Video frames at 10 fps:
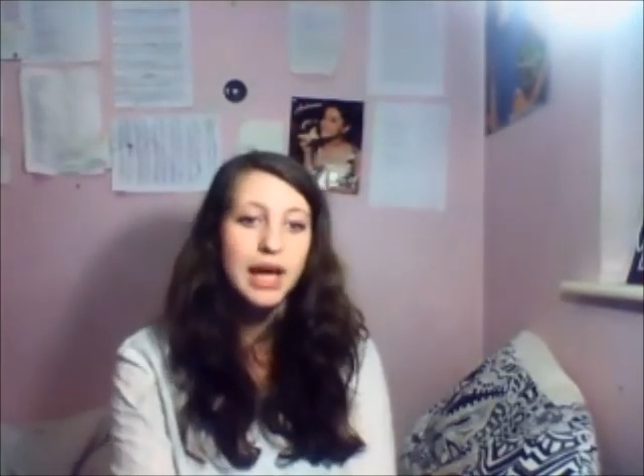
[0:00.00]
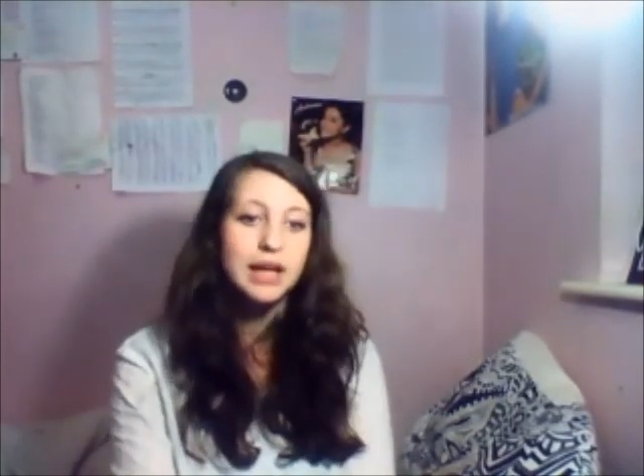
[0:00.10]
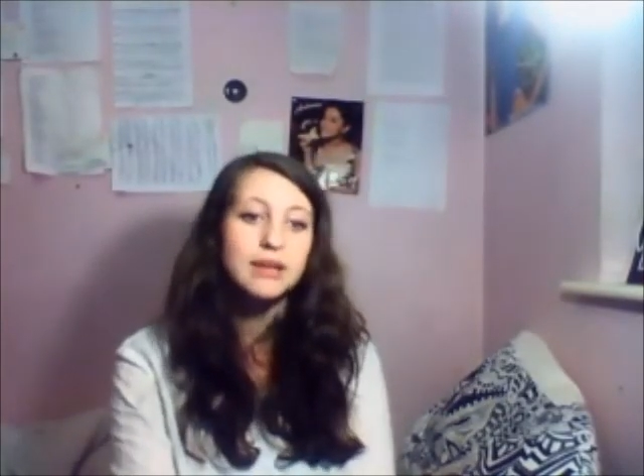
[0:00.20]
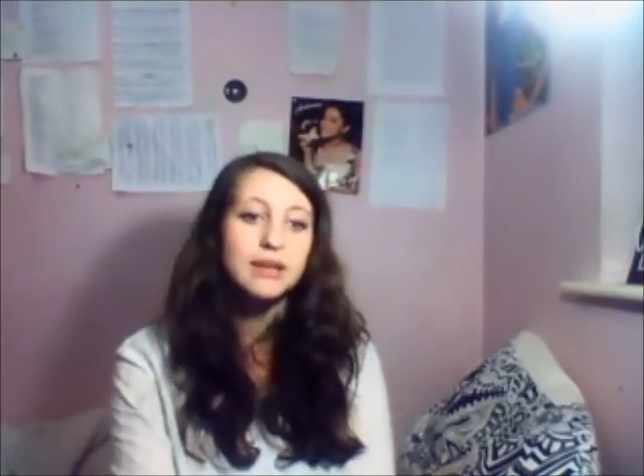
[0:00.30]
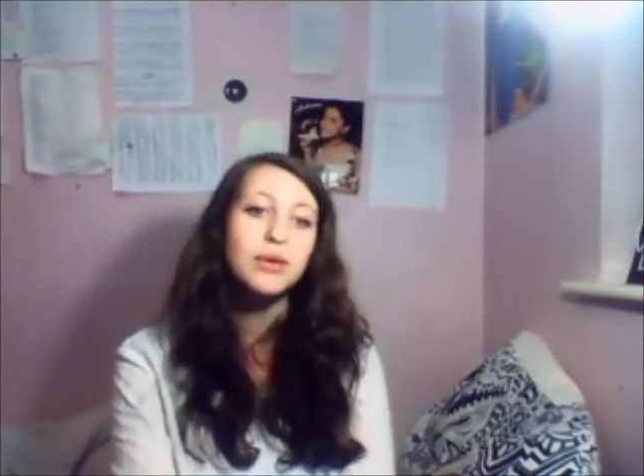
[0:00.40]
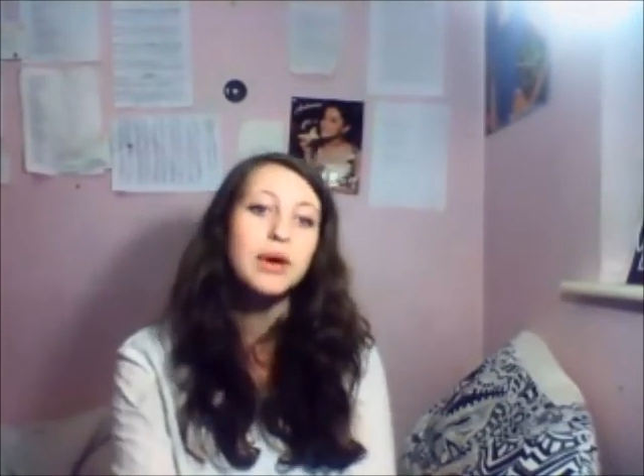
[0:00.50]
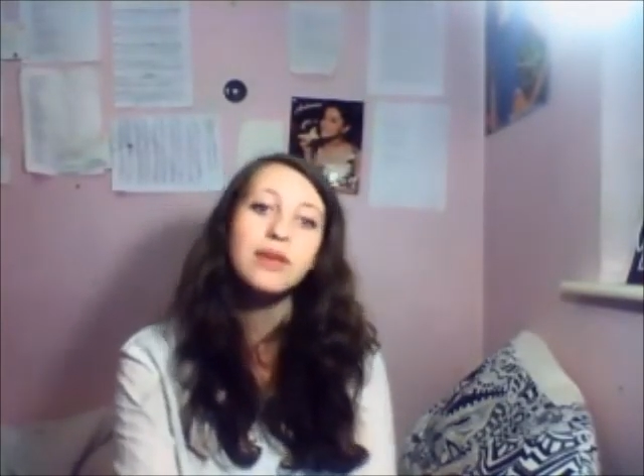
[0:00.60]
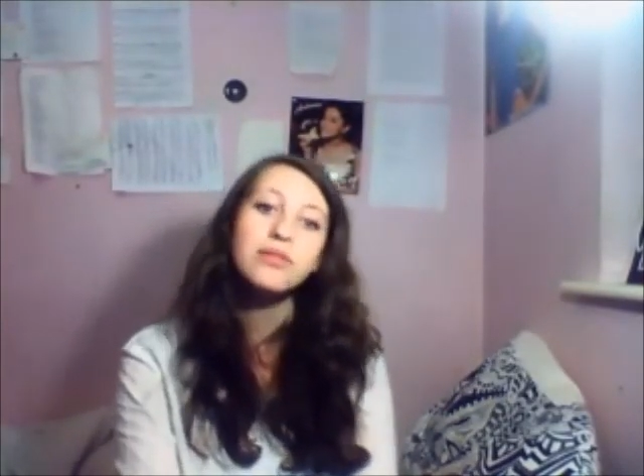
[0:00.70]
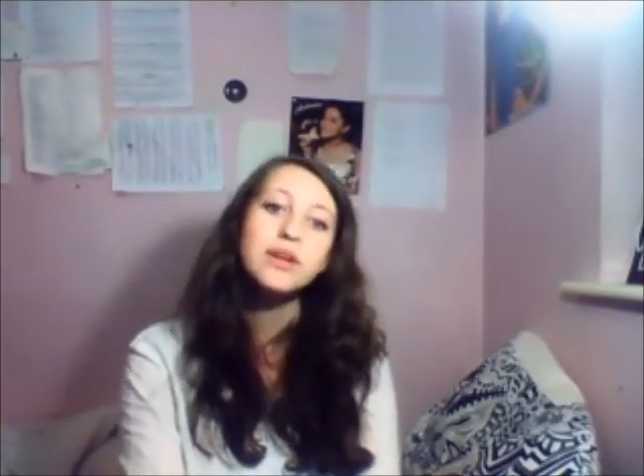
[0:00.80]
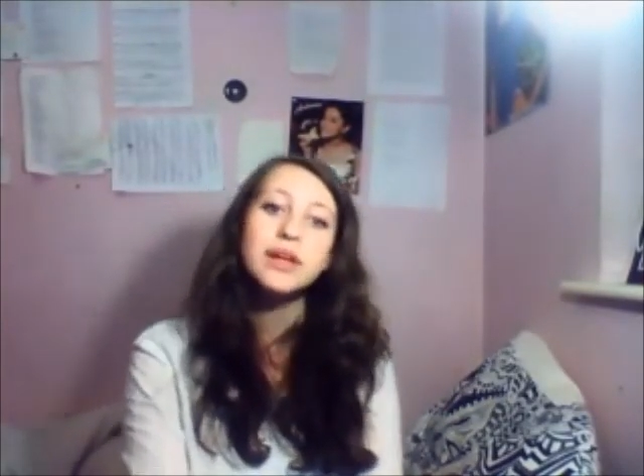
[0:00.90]
And if you
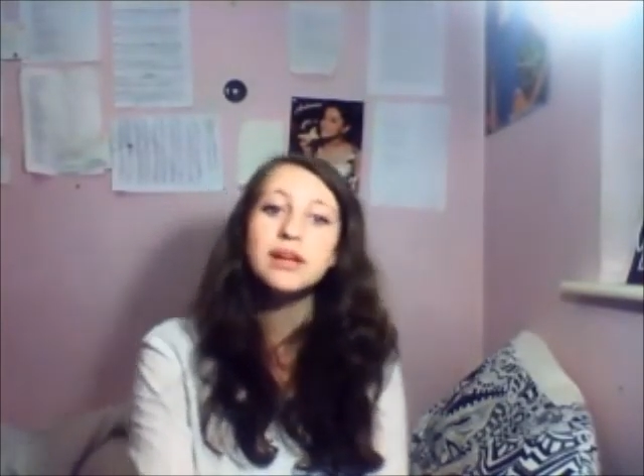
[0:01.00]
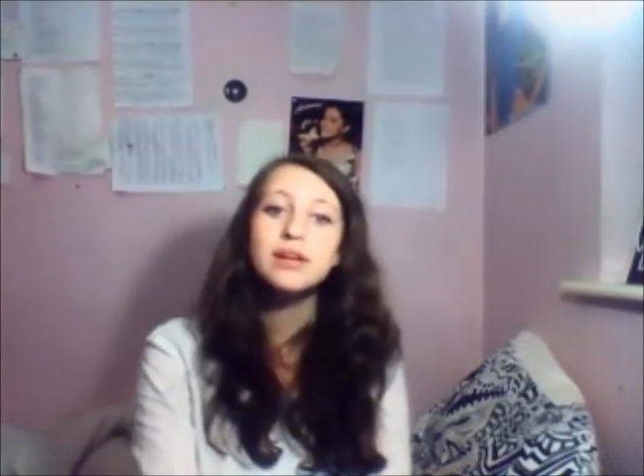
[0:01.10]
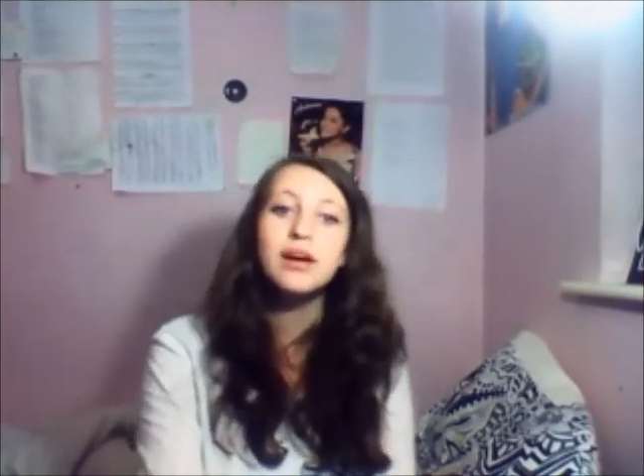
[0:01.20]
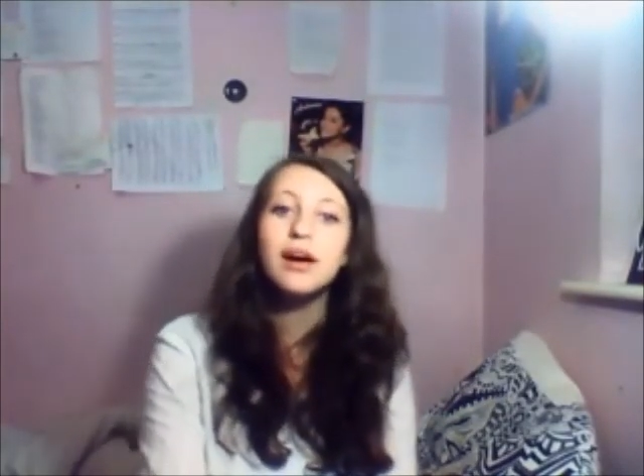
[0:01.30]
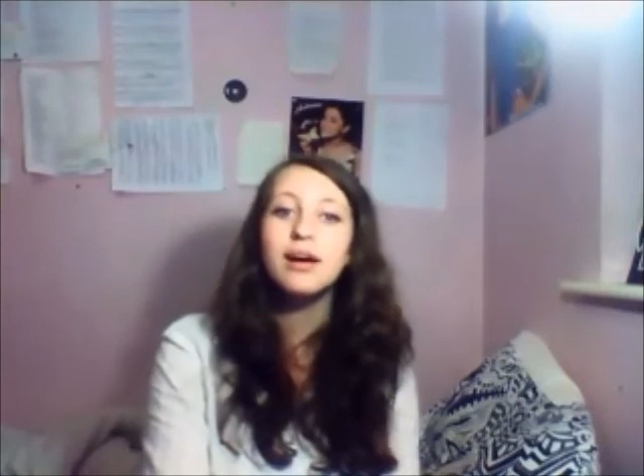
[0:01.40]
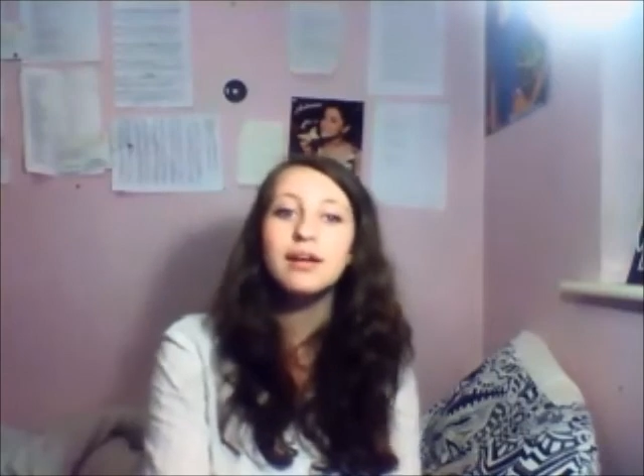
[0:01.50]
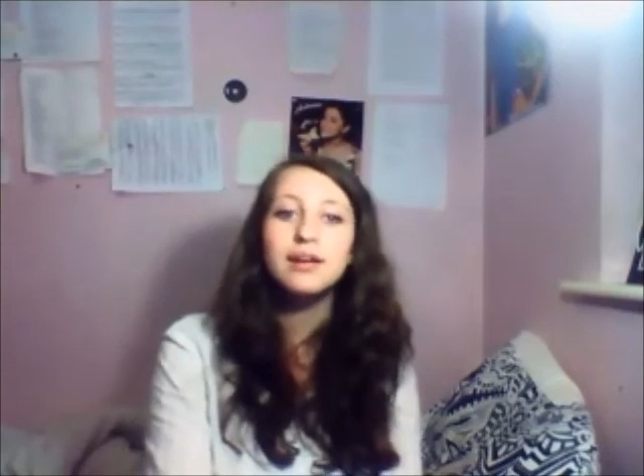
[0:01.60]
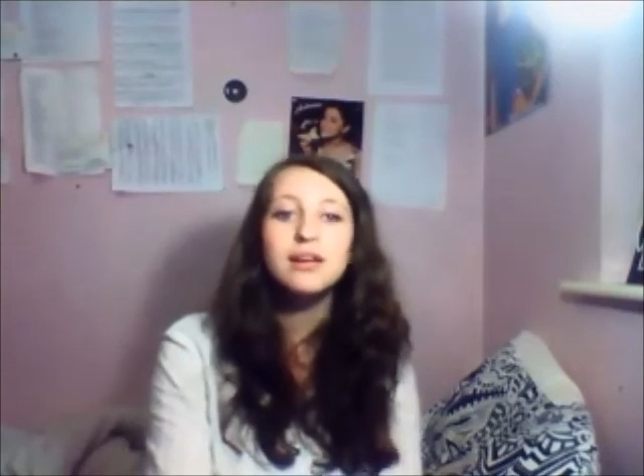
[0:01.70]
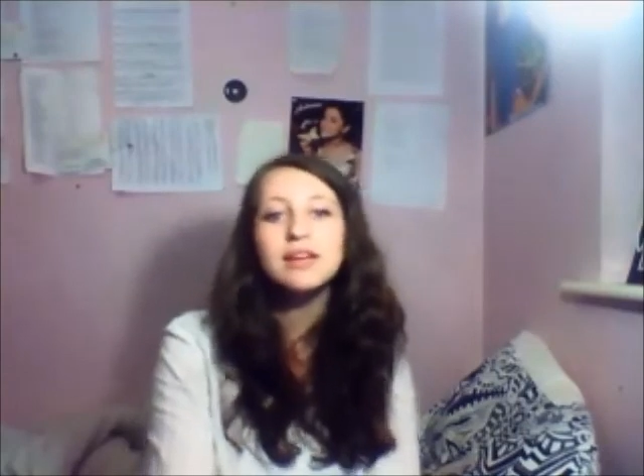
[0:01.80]
ever need a hug,